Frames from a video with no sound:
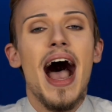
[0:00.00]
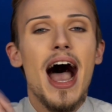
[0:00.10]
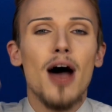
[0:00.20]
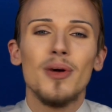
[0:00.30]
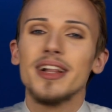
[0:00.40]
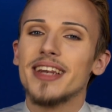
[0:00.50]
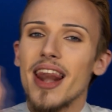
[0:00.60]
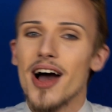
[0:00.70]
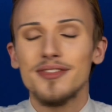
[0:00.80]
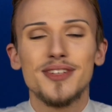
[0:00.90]
I would
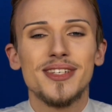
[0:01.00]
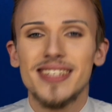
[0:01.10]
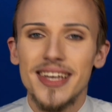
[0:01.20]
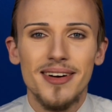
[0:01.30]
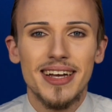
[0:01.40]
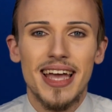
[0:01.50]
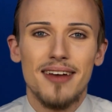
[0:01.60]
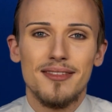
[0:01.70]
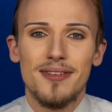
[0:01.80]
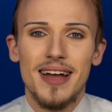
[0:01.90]
love to see you
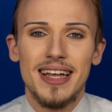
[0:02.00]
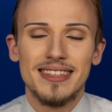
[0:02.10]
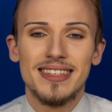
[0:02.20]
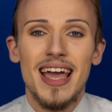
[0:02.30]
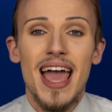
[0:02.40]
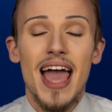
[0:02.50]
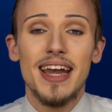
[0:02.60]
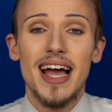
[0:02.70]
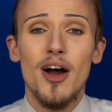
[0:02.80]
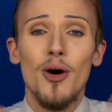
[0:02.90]
again, friends.
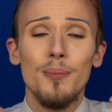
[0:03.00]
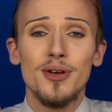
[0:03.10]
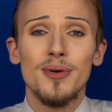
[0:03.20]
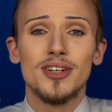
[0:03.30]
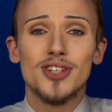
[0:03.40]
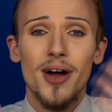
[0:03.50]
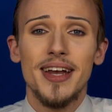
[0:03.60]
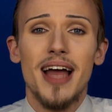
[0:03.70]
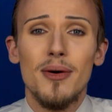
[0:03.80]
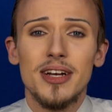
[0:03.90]
And I hope you
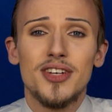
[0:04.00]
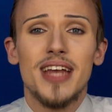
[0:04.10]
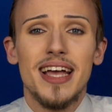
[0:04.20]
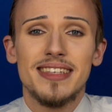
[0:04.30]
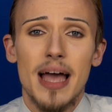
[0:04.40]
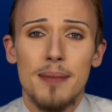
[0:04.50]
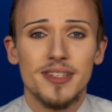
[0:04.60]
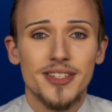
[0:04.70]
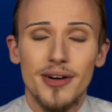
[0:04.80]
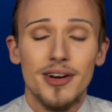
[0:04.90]
enjoyed our today's
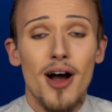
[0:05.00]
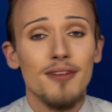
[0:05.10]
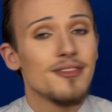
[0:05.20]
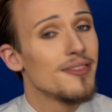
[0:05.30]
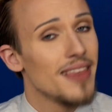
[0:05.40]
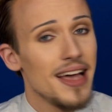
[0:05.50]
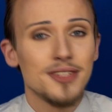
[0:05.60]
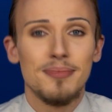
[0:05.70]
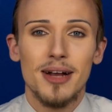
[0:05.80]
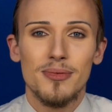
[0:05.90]
episode of the
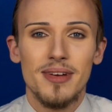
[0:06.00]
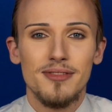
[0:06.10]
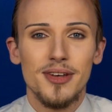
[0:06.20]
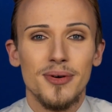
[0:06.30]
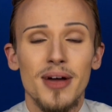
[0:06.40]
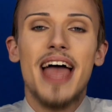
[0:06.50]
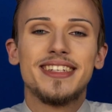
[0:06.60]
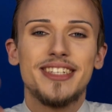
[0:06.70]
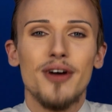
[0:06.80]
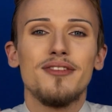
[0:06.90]
Flashback Review.
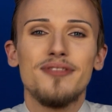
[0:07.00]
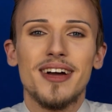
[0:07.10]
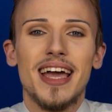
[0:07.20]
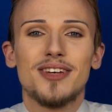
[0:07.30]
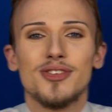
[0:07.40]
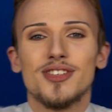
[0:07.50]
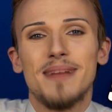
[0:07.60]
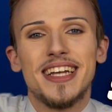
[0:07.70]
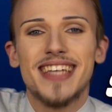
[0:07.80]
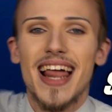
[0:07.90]
And don't forget to
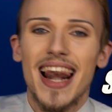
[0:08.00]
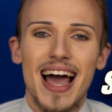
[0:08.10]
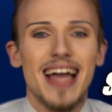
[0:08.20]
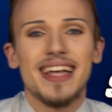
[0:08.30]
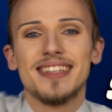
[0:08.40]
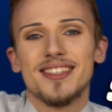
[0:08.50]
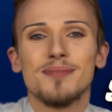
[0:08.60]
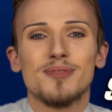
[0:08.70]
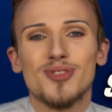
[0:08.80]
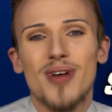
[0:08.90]
smash the like and
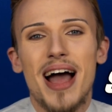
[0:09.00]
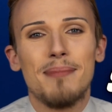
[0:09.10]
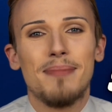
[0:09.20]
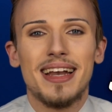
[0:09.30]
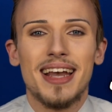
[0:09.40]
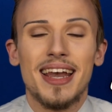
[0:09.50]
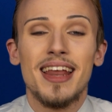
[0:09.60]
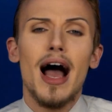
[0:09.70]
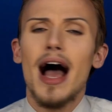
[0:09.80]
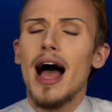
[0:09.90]
subscribe button.
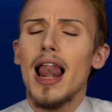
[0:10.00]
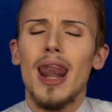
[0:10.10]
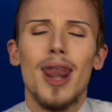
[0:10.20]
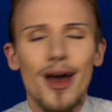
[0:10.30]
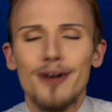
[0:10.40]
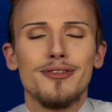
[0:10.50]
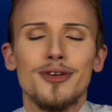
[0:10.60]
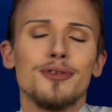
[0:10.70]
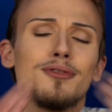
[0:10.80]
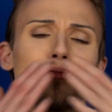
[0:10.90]
I love you.